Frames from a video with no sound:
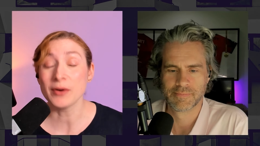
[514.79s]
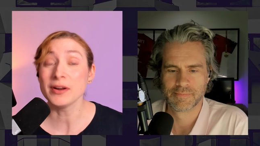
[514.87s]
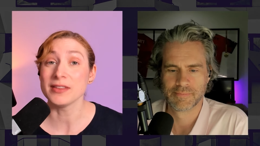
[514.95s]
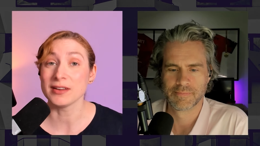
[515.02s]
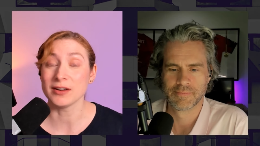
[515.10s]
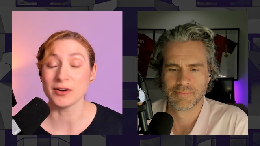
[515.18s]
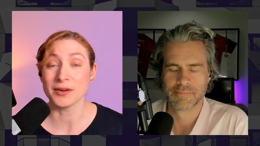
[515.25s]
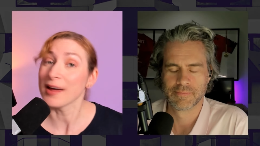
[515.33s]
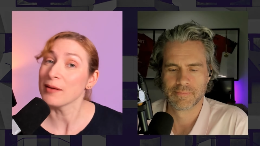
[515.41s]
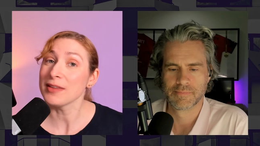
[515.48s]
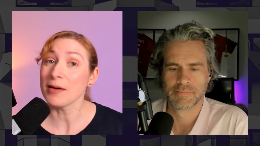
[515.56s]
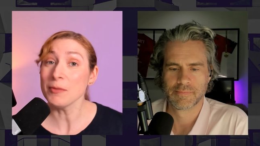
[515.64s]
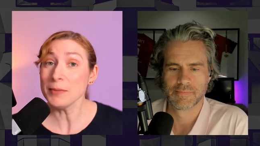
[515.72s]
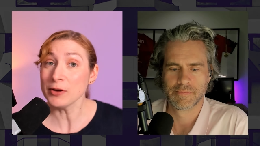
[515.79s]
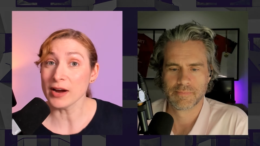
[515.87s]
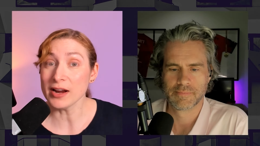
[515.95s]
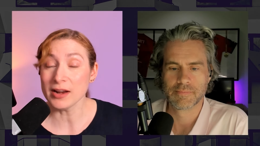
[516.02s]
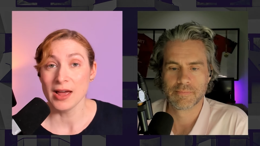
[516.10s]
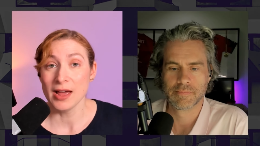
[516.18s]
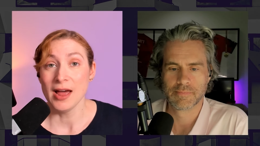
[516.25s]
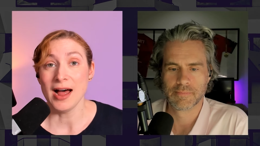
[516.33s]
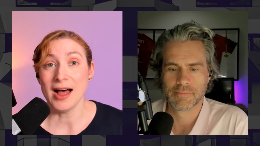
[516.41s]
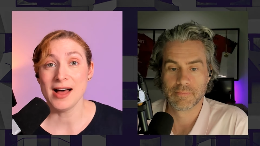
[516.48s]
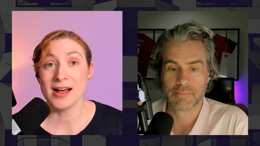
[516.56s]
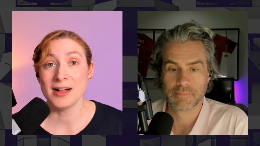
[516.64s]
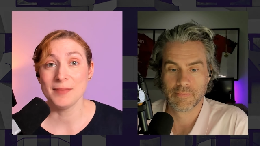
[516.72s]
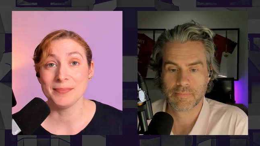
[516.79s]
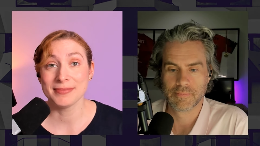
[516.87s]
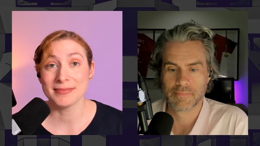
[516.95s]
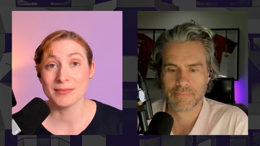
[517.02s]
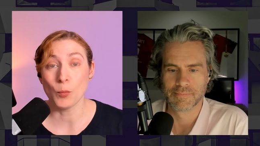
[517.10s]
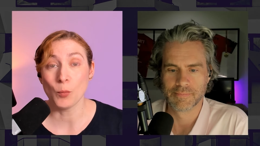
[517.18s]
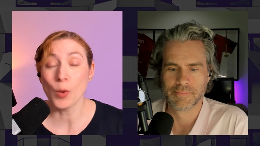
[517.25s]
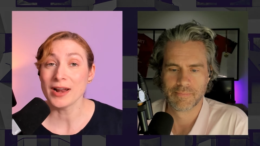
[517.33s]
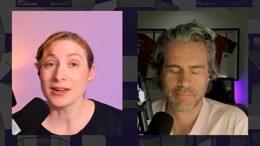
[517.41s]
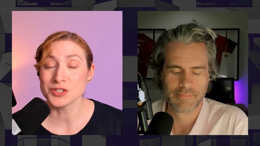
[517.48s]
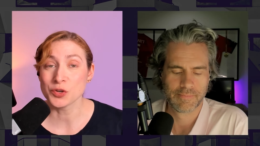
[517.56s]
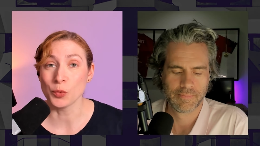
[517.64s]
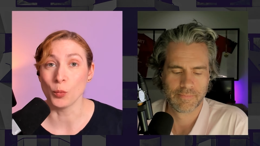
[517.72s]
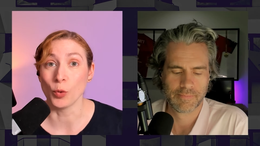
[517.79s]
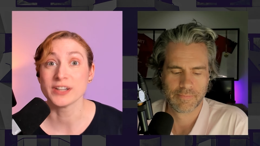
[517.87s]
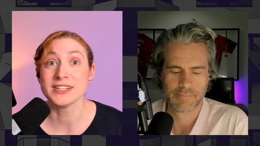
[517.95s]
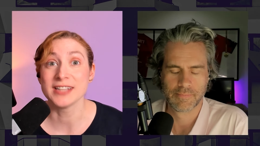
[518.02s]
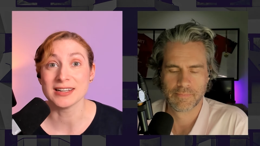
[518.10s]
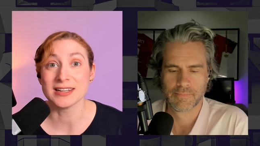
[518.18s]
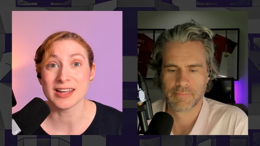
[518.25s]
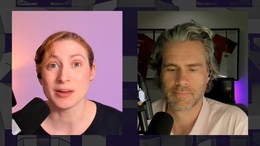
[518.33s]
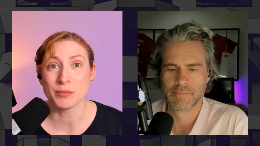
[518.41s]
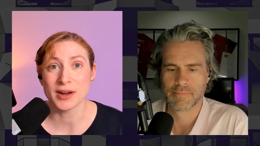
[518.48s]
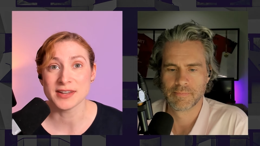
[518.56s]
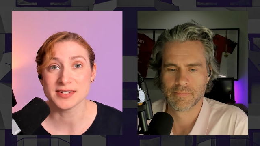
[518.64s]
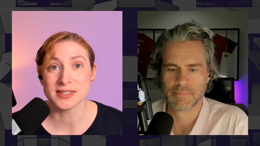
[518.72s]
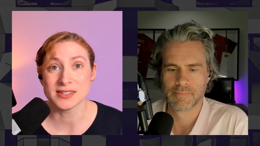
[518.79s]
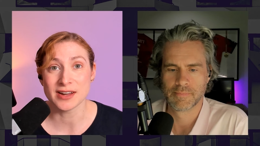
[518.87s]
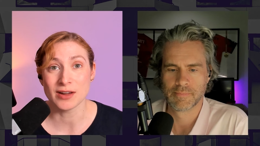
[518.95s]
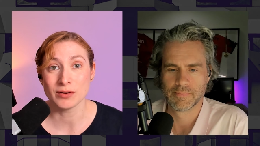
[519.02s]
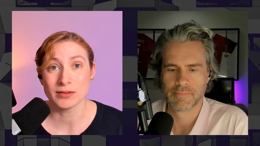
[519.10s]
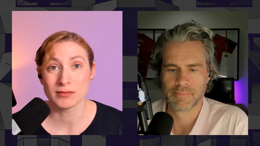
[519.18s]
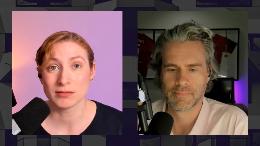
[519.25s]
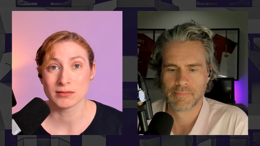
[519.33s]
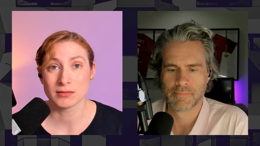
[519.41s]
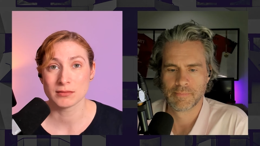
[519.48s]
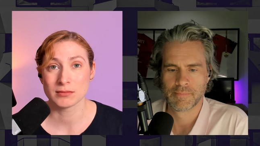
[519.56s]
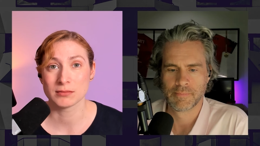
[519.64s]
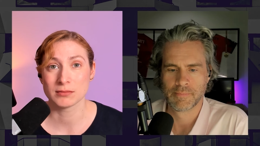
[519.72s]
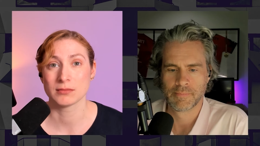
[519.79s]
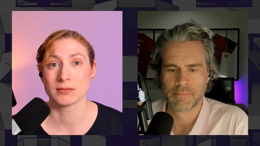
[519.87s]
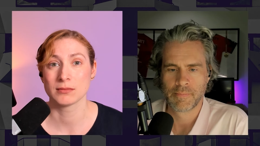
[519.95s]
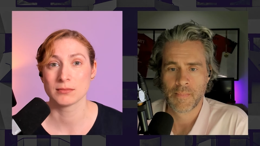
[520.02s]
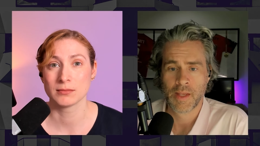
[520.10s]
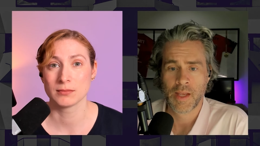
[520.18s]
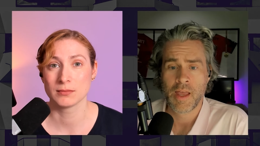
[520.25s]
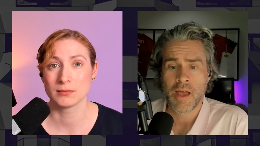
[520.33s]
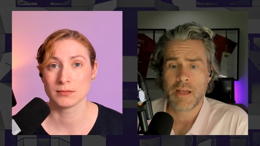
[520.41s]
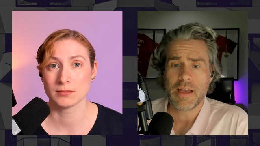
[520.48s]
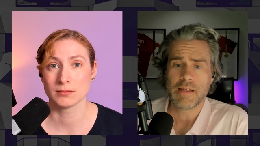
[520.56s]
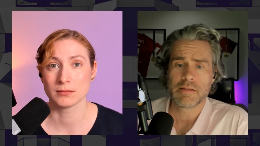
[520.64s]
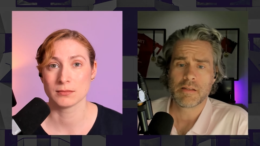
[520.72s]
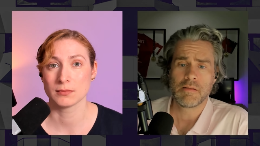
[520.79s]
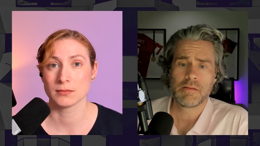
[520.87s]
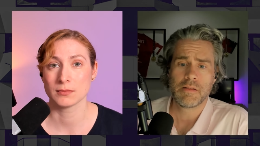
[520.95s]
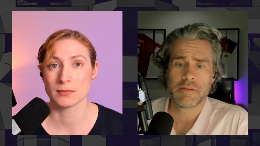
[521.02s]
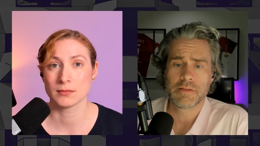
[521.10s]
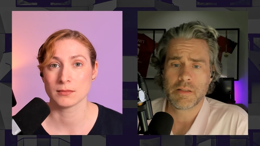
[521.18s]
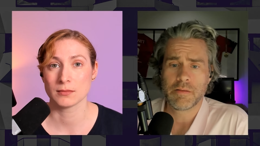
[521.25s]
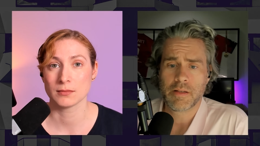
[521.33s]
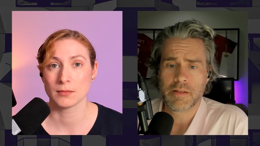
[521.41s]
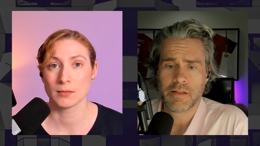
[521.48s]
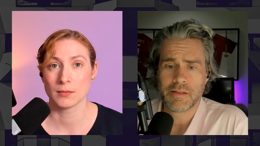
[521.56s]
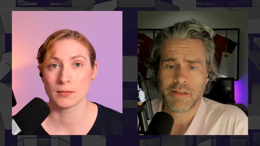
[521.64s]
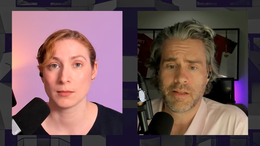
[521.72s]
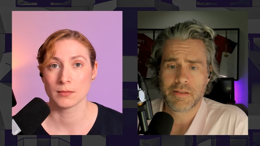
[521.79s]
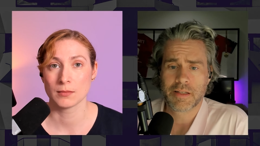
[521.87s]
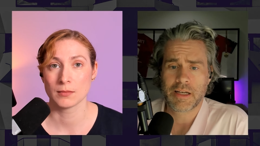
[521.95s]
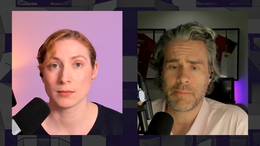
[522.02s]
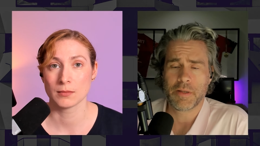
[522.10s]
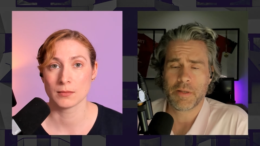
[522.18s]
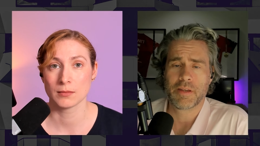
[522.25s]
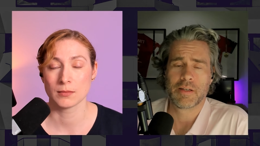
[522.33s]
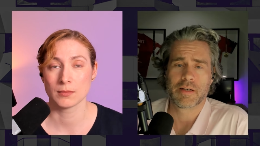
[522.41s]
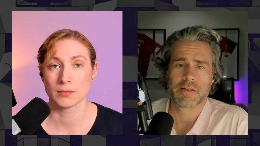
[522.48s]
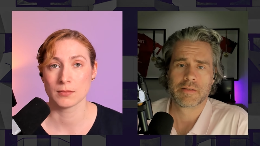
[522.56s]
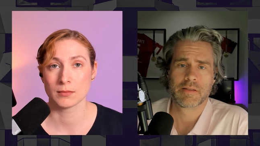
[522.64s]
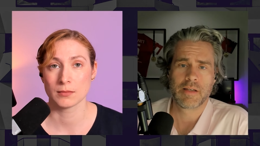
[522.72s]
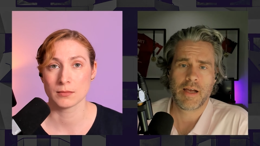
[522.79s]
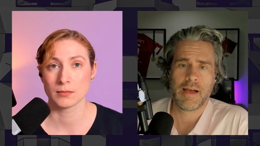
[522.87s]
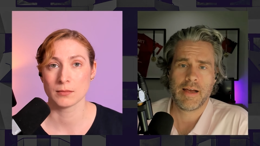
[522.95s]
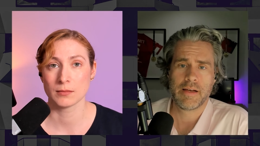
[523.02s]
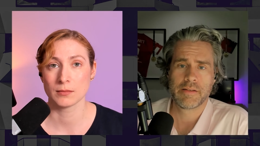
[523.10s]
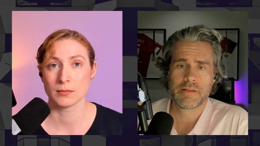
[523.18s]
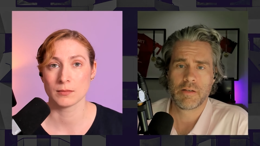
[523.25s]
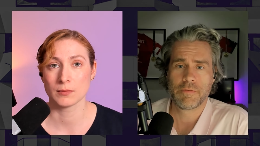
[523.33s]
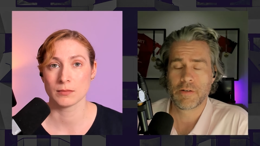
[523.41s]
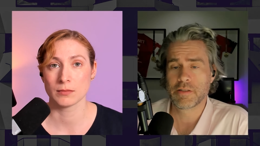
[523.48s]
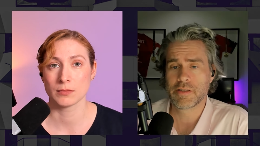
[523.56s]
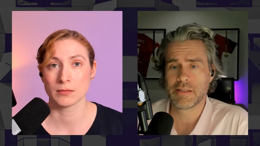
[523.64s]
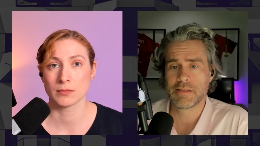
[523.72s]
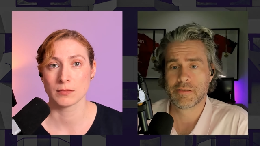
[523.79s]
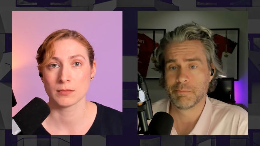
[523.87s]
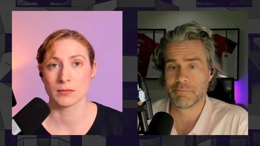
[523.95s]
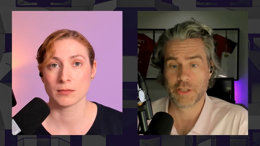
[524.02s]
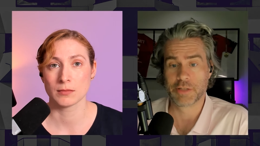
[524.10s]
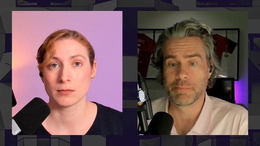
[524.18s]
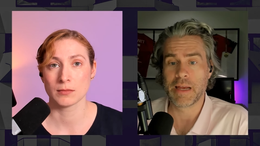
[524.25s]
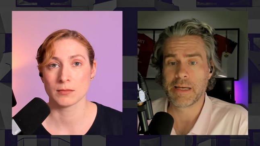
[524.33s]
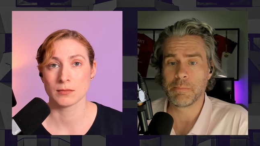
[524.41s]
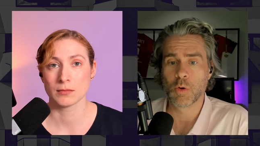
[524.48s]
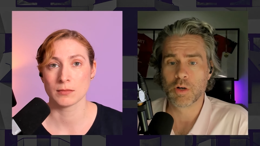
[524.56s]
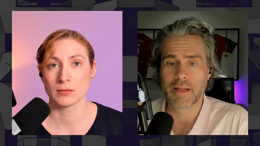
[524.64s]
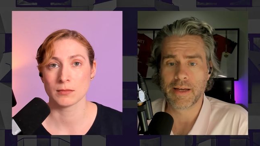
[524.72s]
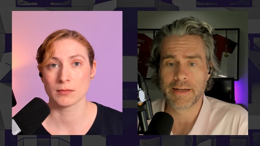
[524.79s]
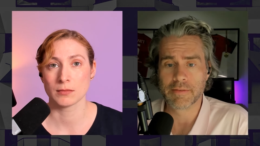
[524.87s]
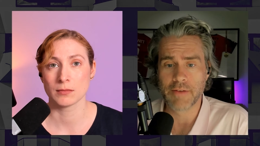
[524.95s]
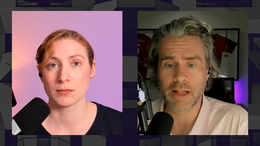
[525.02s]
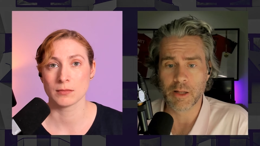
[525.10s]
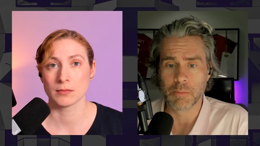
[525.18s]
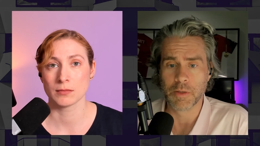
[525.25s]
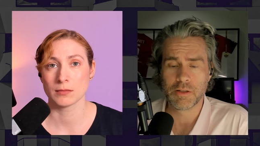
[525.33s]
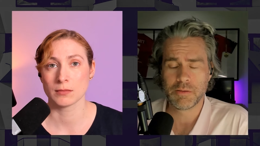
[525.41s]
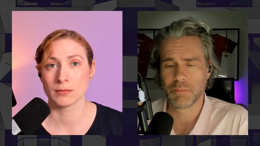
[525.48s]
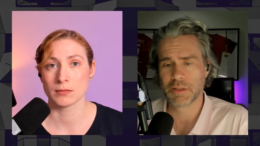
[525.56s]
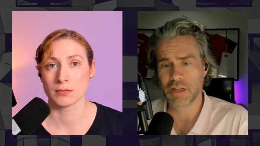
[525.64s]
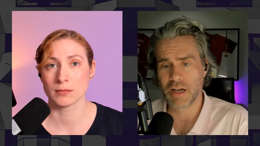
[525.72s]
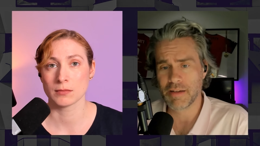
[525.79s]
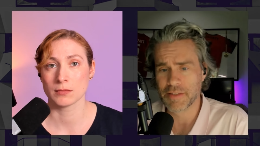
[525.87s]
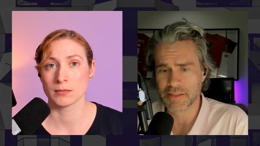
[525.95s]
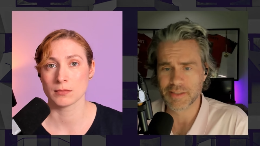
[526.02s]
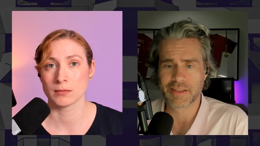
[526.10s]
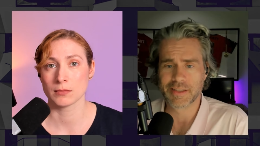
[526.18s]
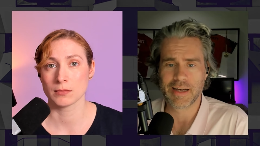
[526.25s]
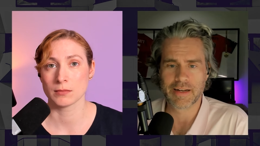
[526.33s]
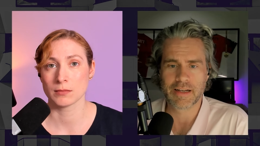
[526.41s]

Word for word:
Speaker 1: and then you know that that would be great um, mm-hmm. what else could work to get land prices down
Speaker 2: yeah, so so there, there's a couple things. Uh, so first is just making more land available, which obviously kind